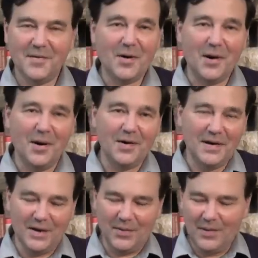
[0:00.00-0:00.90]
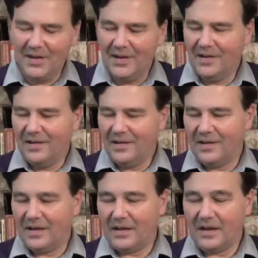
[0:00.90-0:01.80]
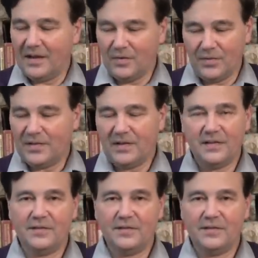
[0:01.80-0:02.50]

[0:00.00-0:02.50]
car now. And I don't think